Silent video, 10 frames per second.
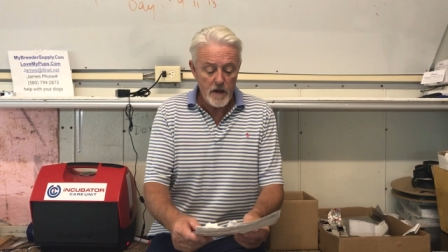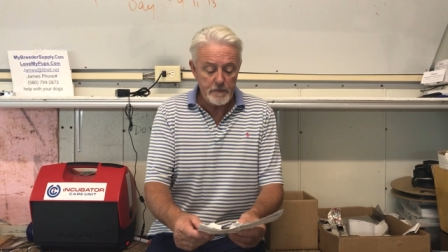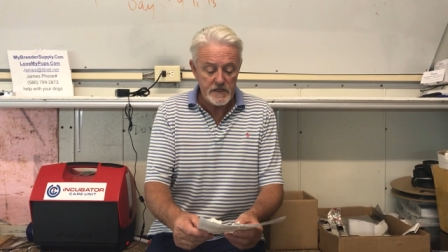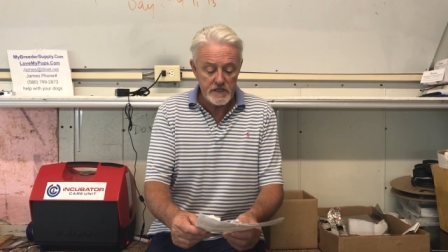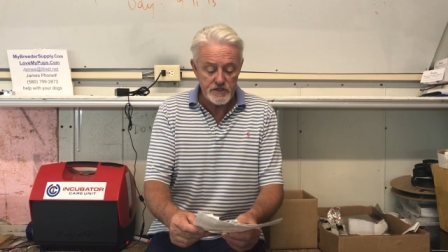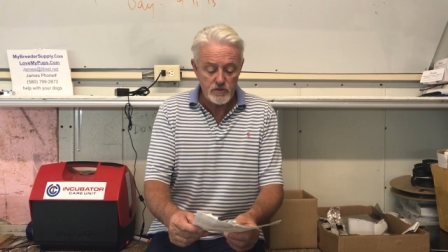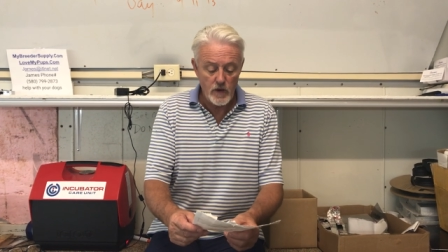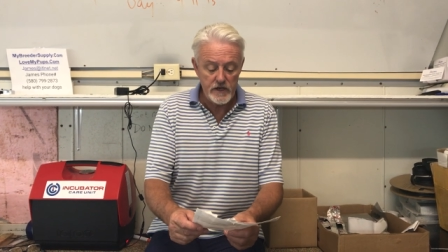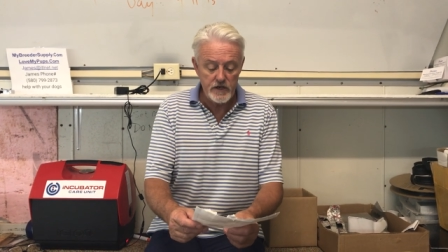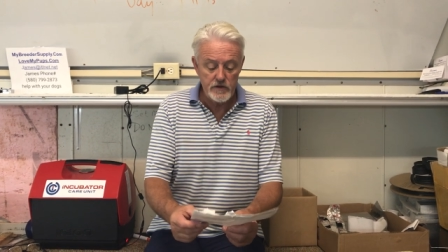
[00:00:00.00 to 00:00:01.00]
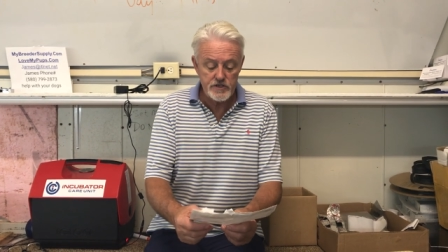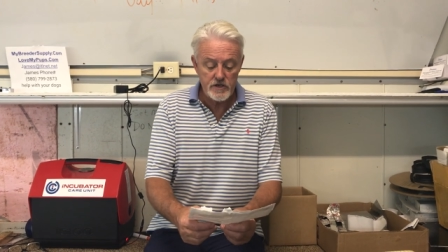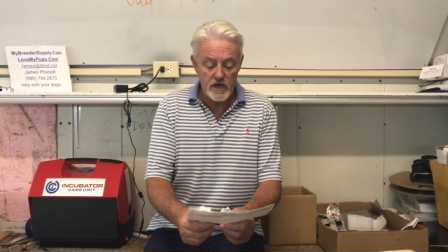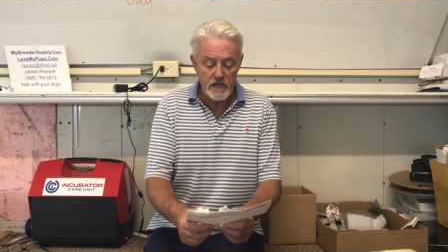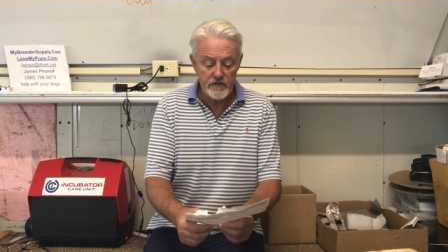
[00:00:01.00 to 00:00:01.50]
Puppies. When can you
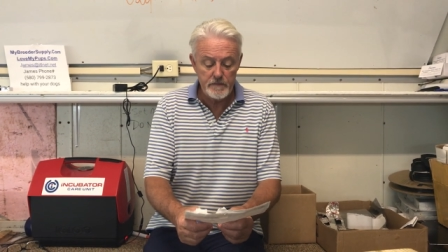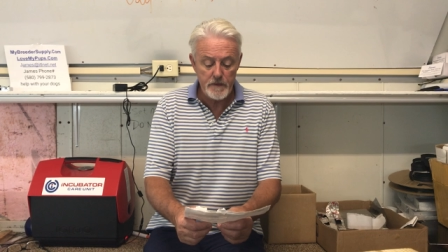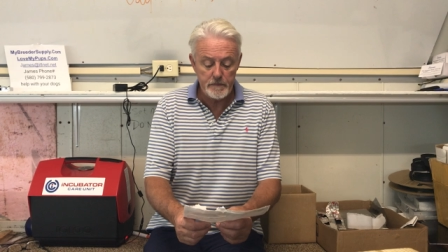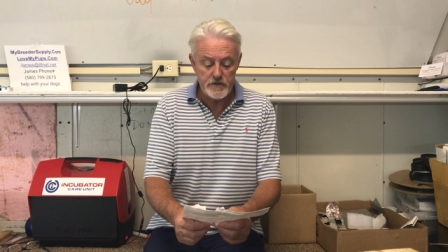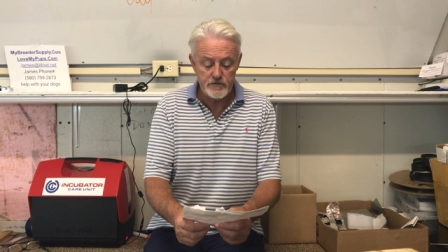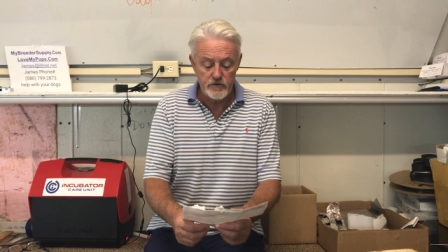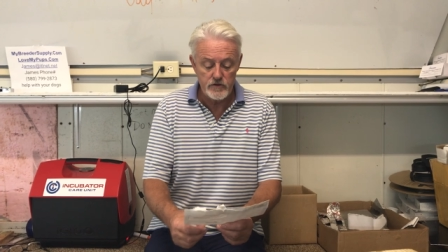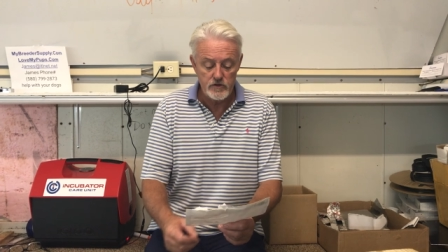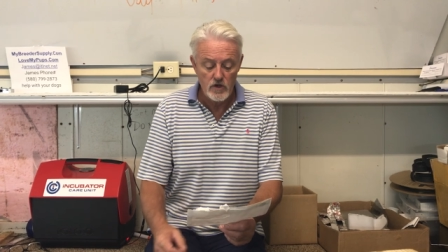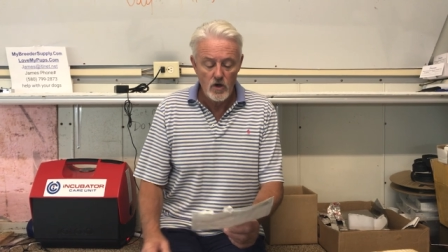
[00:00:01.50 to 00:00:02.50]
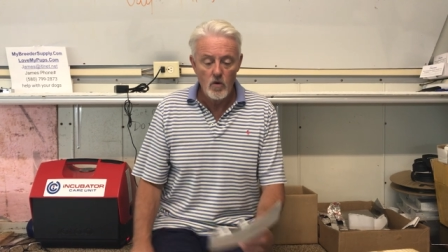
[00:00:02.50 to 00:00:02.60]
start giving puppies food?